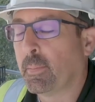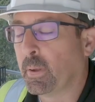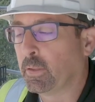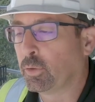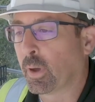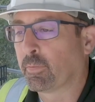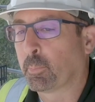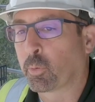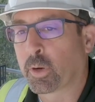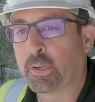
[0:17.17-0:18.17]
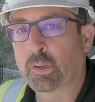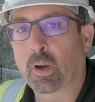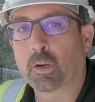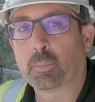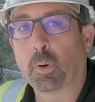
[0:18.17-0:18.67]
It means you have a
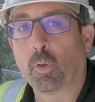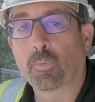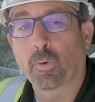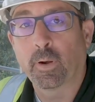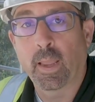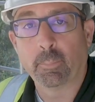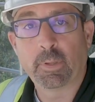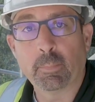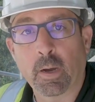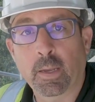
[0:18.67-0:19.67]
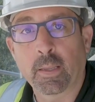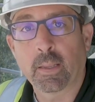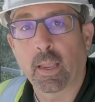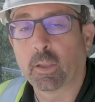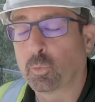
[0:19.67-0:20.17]
pre-charge both for an empty
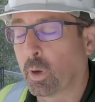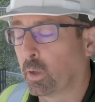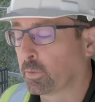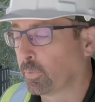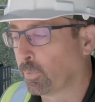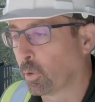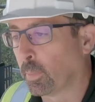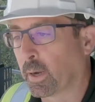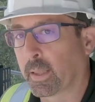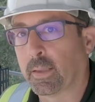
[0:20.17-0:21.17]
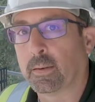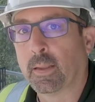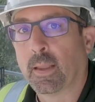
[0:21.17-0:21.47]
bucket as well as a full bucket,